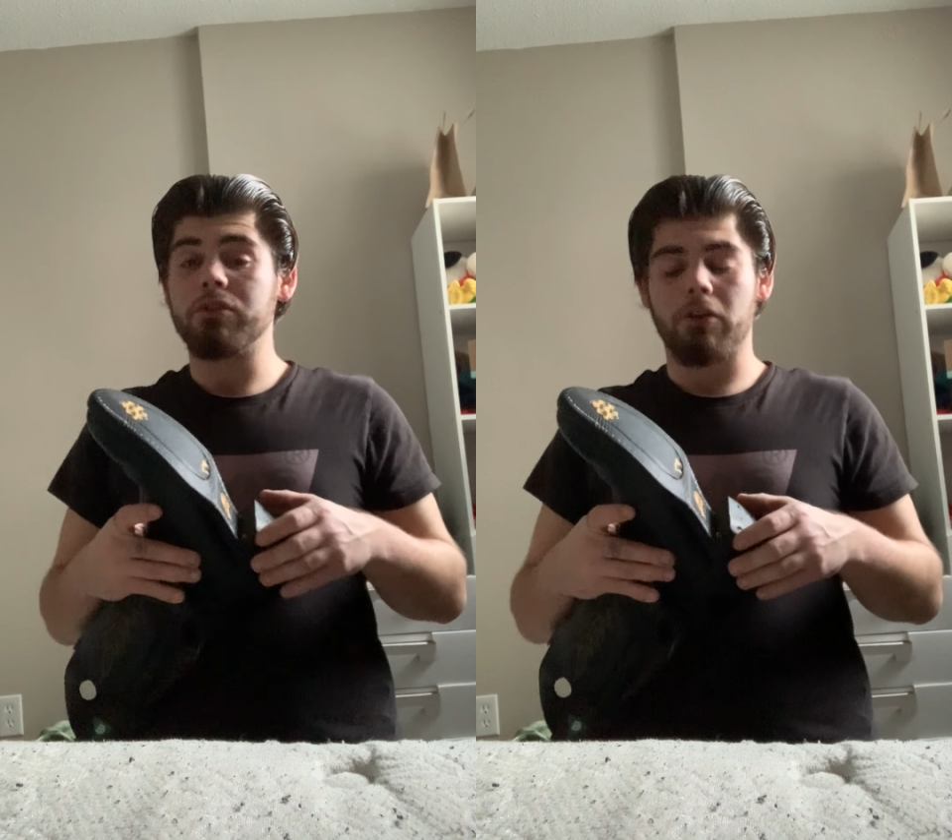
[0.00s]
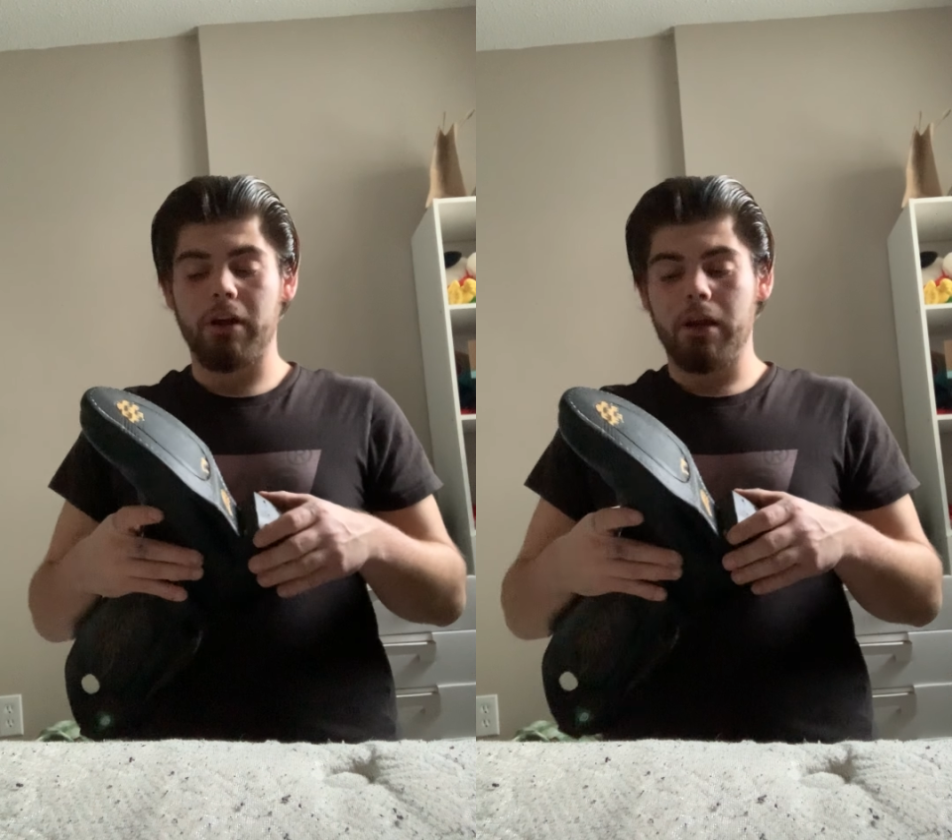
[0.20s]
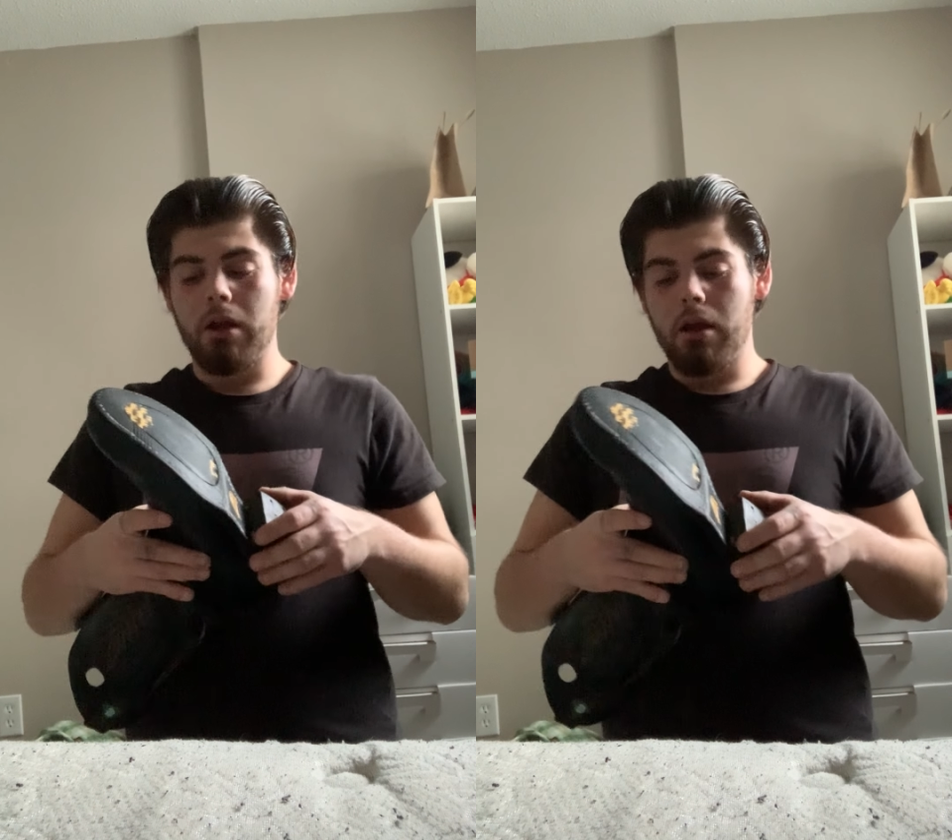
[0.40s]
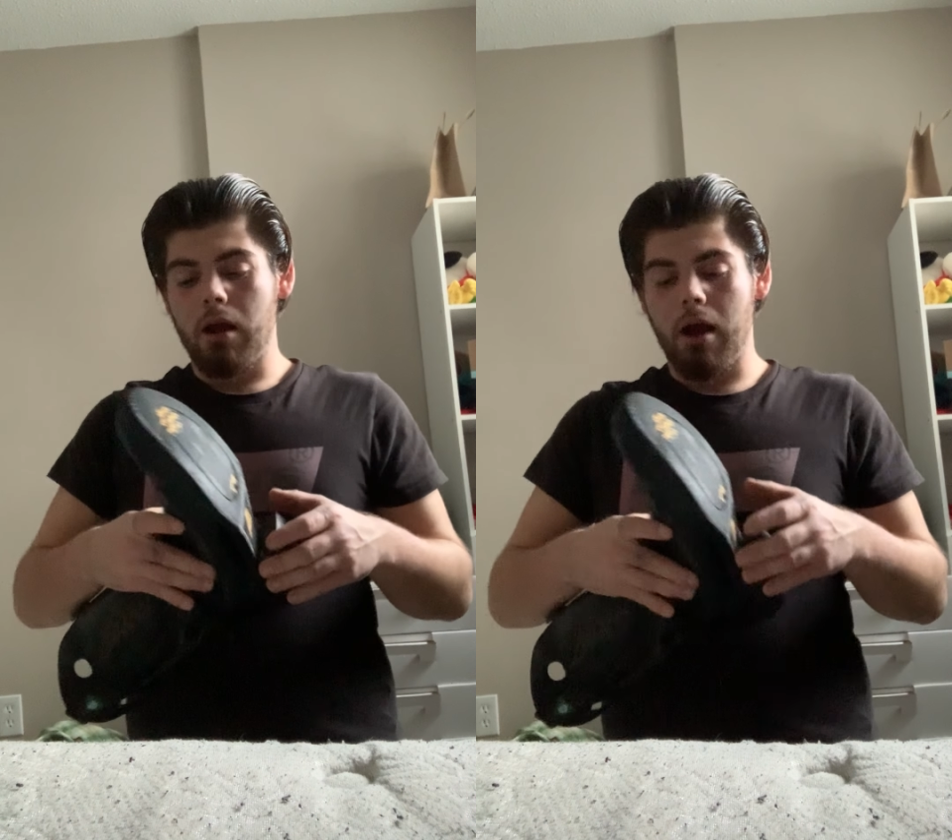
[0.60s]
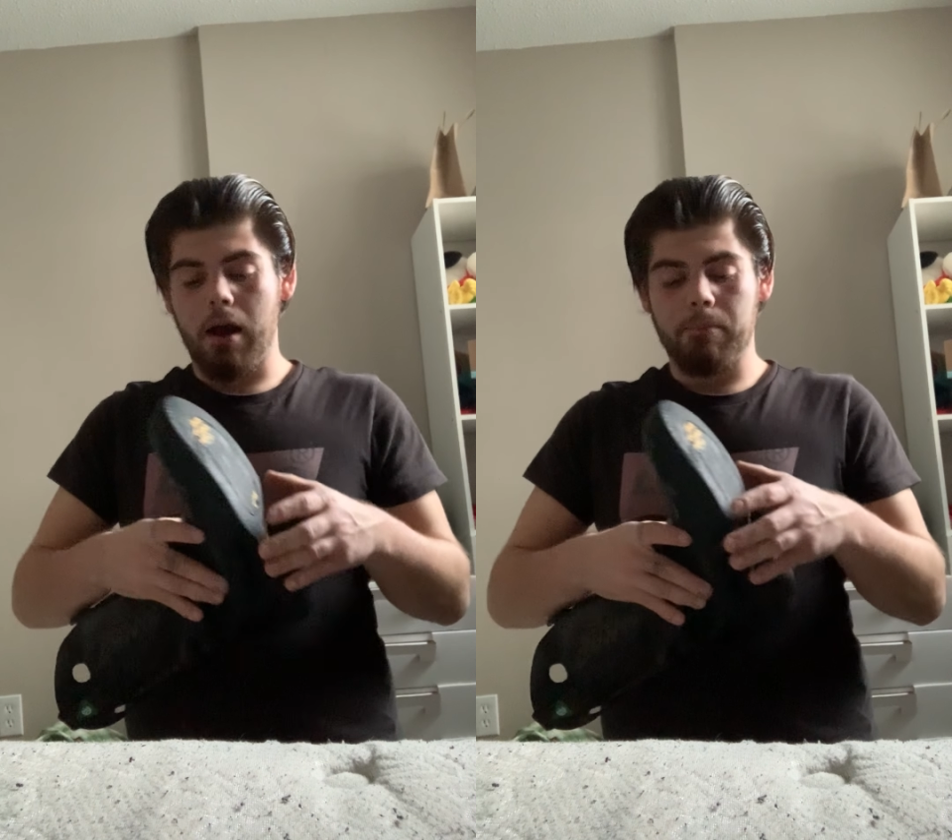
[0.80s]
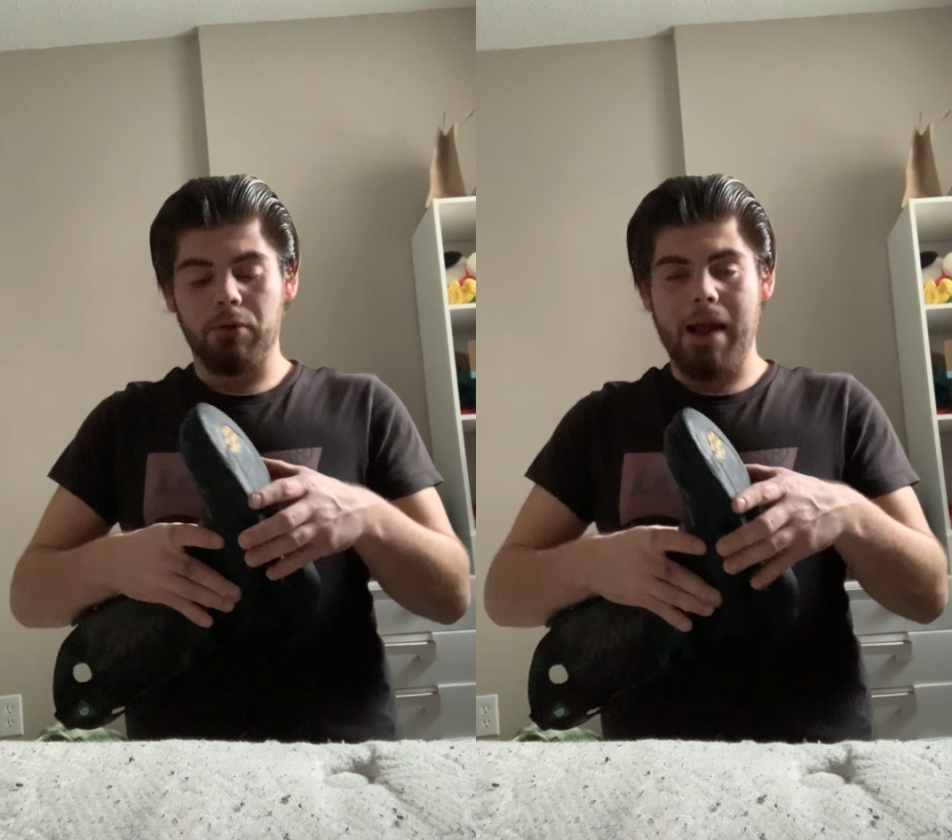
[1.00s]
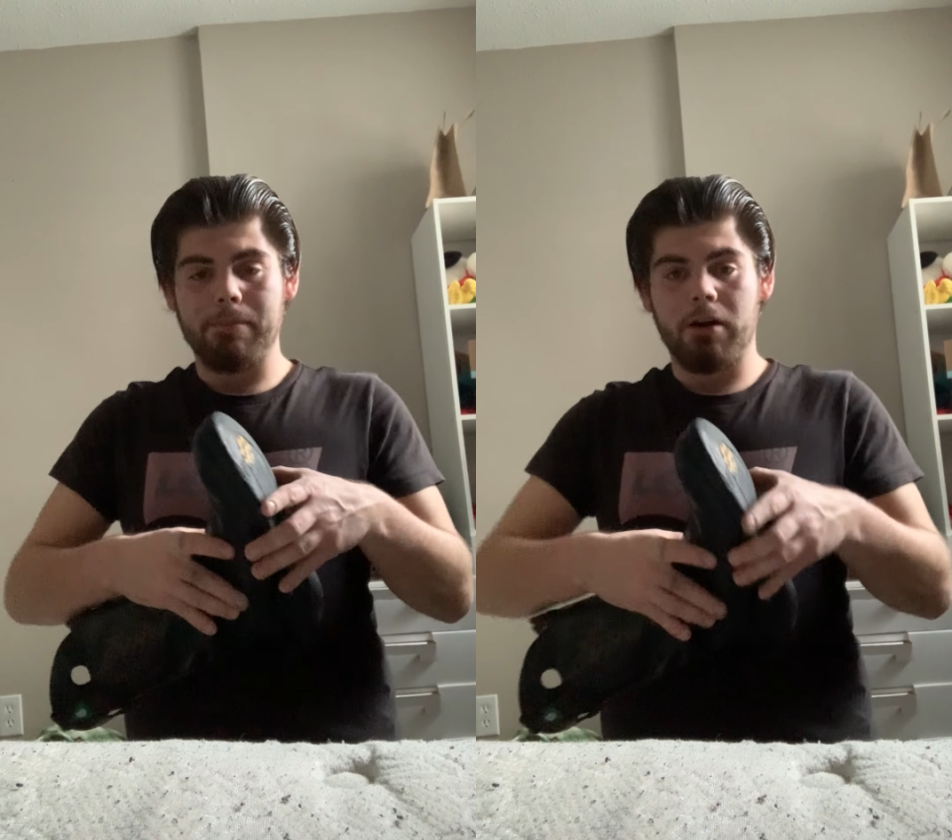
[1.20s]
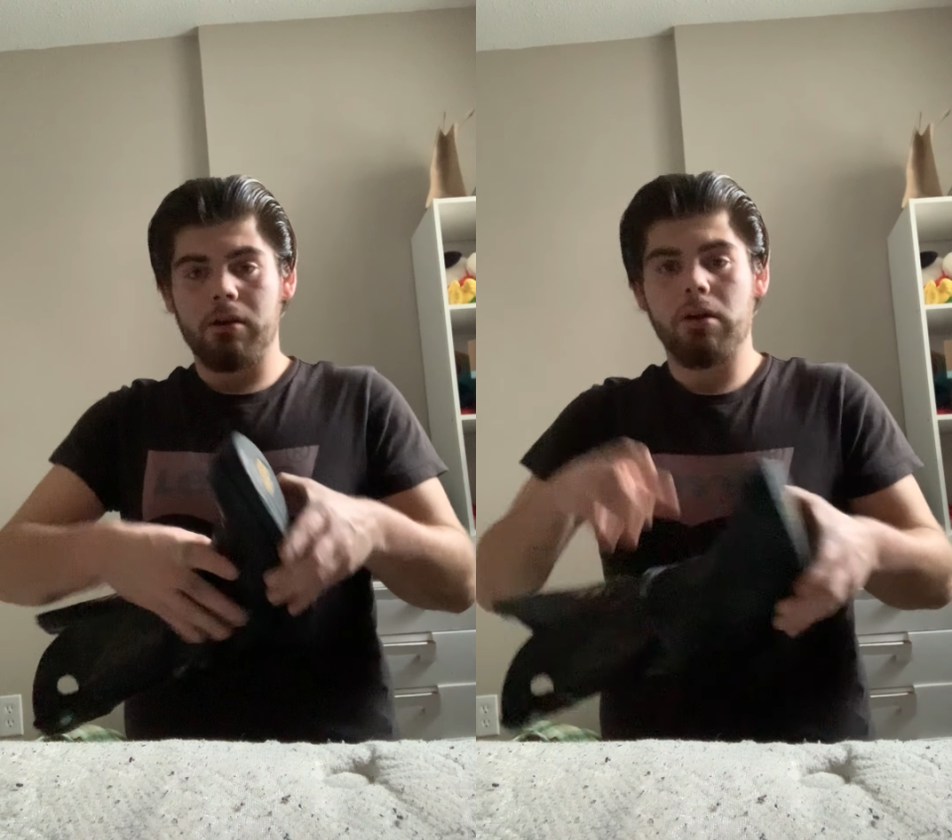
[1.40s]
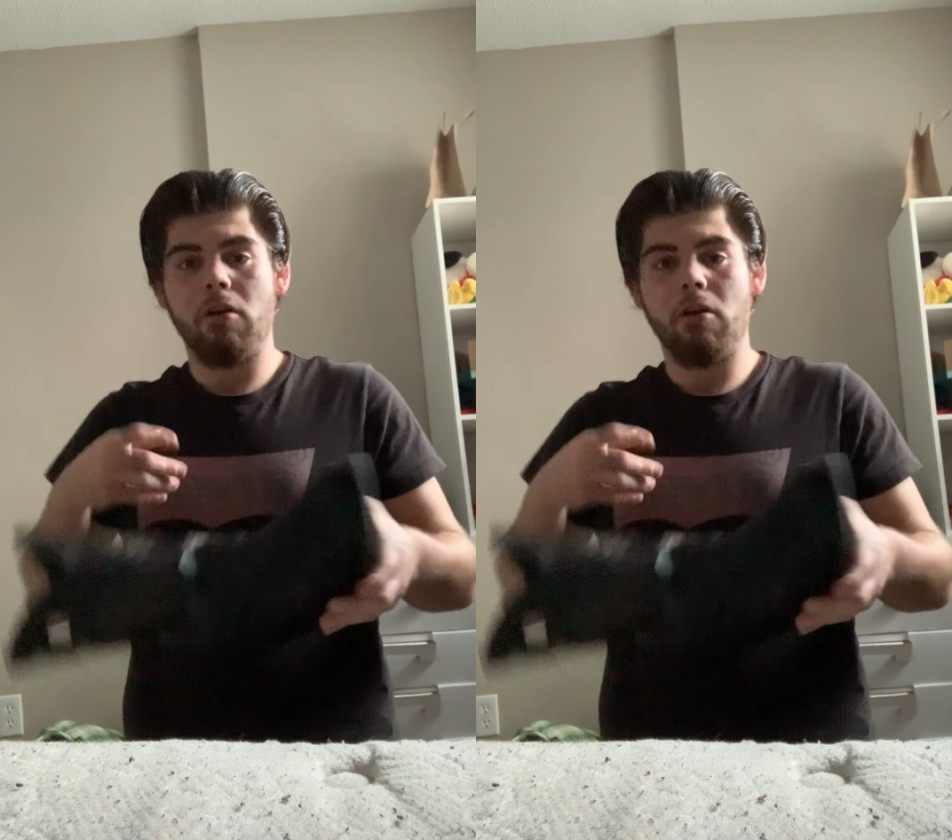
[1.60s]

Sorry, Brahma,